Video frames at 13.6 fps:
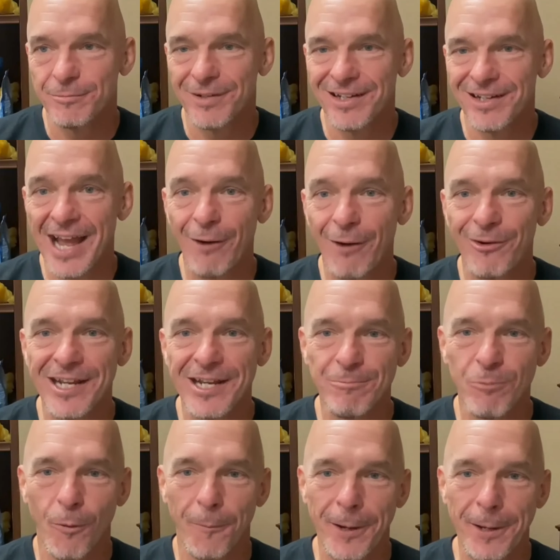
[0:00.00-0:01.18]
But now we need
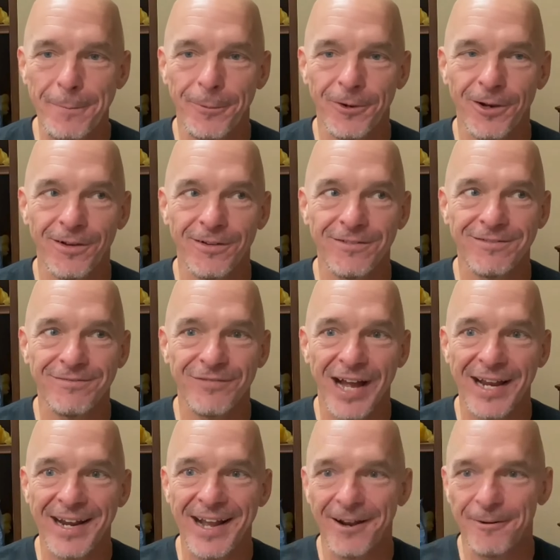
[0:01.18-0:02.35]
more people to
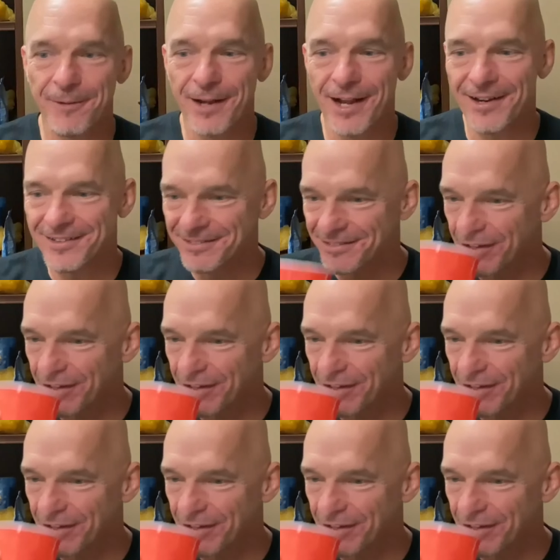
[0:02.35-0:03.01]
find out about it.